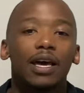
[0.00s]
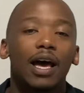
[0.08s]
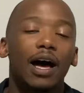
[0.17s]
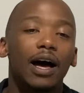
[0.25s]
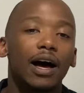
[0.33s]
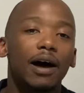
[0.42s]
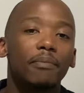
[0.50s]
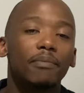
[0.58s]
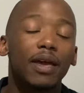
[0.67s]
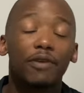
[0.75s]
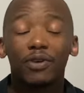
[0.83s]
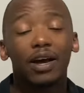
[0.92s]

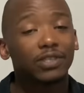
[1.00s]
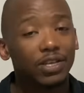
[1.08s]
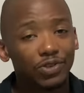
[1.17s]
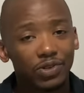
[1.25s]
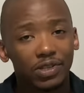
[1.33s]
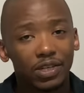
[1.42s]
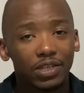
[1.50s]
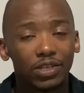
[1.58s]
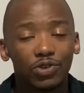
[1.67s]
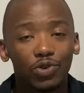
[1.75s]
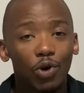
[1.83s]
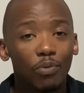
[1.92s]
If you guys are interested
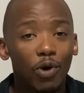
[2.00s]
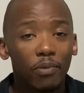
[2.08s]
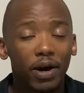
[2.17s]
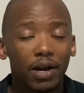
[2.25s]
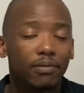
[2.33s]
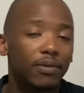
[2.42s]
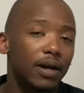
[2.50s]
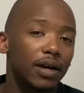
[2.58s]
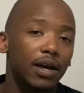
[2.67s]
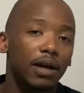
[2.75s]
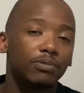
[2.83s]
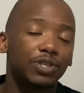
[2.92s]
to know more about
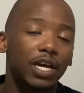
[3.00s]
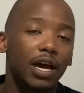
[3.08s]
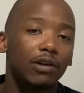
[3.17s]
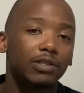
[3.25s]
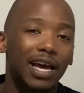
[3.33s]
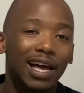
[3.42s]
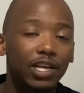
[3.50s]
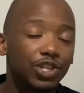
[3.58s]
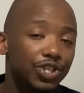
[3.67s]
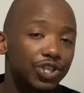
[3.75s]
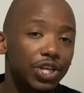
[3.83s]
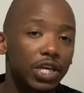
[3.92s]
him, check out
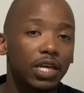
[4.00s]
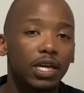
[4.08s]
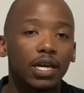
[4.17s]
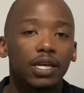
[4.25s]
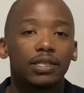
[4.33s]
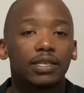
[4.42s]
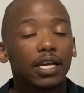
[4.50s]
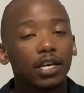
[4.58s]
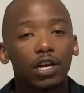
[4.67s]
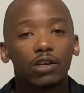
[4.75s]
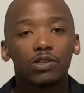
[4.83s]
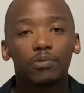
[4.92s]
LSG
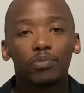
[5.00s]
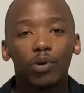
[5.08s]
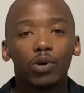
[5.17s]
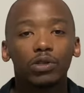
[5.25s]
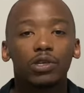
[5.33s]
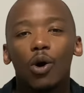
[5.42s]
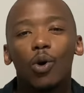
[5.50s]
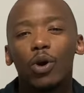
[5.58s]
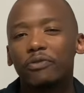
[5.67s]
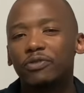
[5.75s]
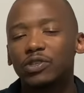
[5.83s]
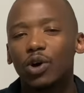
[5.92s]
technical support. Or if
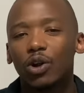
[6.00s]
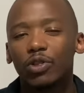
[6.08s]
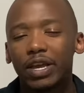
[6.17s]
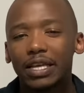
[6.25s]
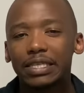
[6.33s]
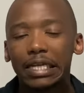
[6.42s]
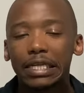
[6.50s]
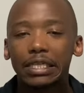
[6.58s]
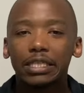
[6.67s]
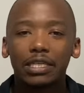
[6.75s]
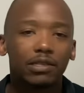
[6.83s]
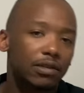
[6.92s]
he's not on the internet,
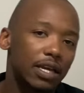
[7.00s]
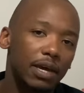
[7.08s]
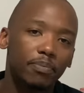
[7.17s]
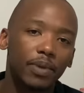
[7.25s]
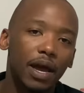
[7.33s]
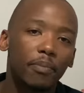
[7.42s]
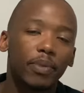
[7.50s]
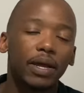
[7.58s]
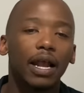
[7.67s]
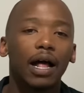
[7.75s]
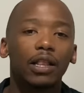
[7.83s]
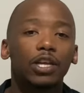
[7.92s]
just hit me up and
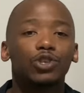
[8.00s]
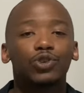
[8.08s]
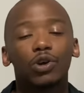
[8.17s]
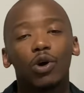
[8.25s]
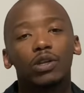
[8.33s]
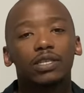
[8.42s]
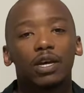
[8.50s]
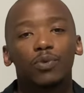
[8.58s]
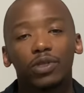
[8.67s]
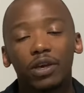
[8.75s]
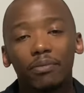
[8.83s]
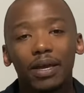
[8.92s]
I'll get you in contact with
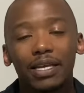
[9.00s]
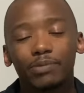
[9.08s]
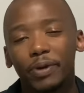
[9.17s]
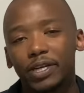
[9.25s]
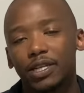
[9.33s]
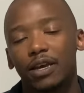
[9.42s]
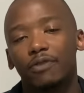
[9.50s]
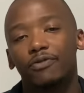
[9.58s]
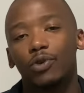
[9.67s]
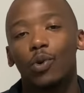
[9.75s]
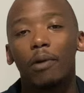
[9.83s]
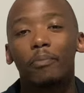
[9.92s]
him, especially if
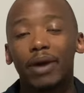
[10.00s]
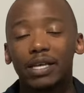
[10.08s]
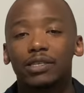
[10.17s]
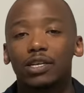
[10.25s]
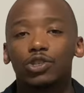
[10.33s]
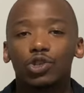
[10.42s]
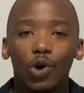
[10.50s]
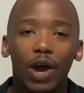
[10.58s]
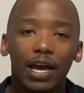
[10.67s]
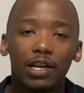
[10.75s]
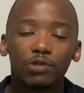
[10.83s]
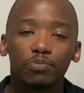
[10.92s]
you are based in
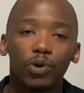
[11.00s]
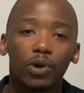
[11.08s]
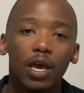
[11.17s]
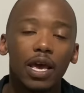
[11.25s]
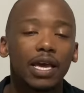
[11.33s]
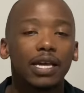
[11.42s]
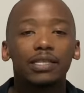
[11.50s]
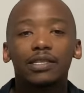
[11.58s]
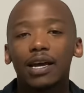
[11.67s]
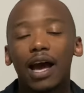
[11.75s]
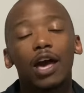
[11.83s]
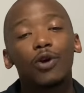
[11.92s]
Johannesburg. He's the
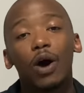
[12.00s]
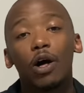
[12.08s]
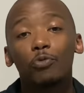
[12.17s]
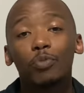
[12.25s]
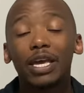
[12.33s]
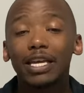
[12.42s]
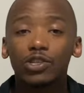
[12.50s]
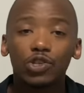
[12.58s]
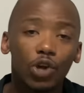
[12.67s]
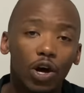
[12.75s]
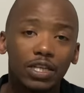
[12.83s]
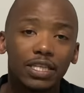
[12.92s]
guy who helped me get
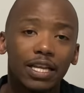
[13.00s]
started